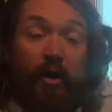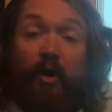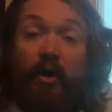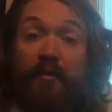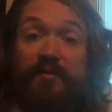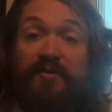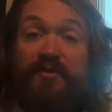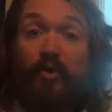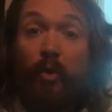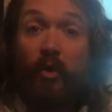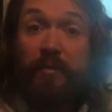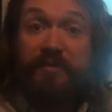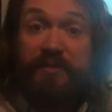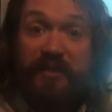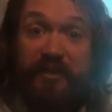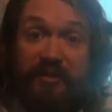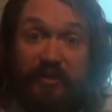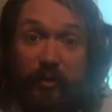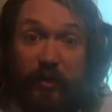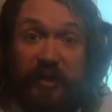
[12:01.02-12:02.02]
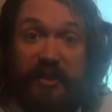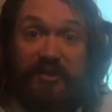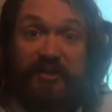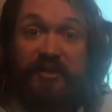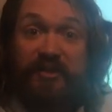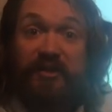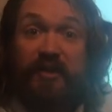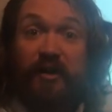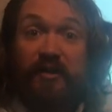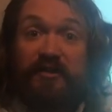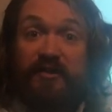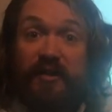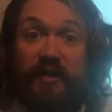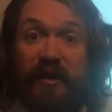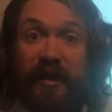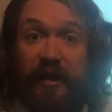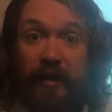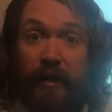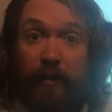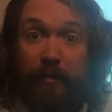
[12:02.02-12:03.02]
or absorption is when it sucks the
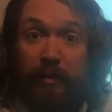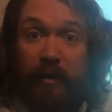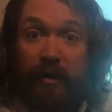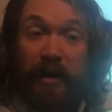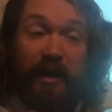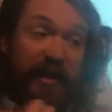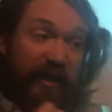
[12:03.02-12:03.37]
light up.